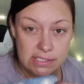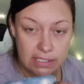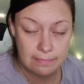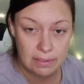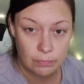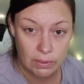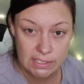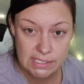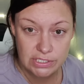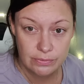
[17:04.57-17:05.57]
This could have been a
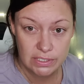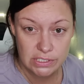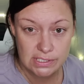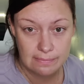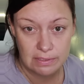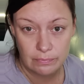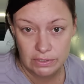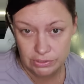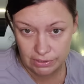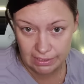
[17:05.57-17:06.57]
work situation. Somebody
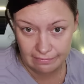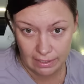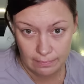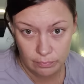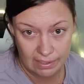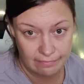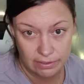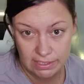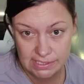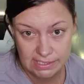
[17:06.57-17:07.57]
wanted you to give up
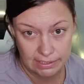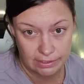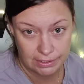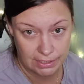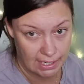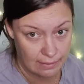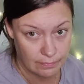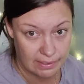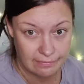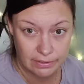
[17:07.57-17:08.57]
whatever it is that you're good at,
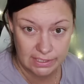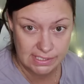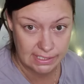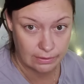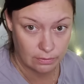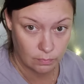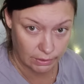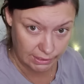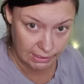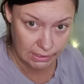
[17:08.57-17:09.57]
whatever it is that you're
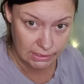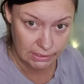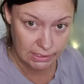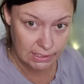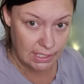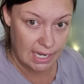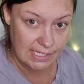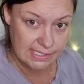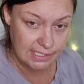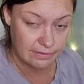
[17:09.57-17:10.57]
working on.
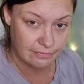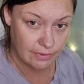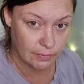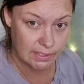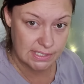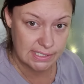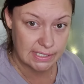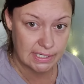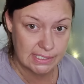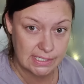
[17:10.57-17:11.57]
I see you focused
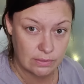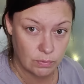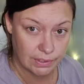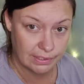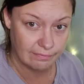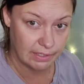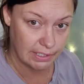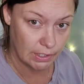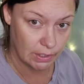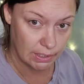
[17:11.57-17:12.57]
here. I see you working
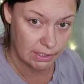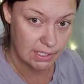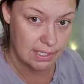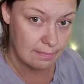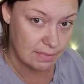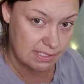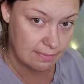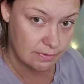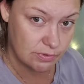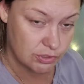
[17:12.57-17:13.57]
very hard, but
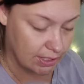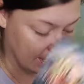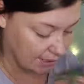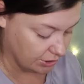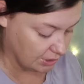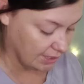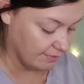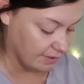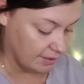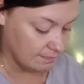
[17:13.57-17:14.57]
someone was trying to get you to
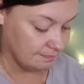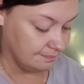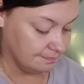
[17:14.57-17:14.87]
give up.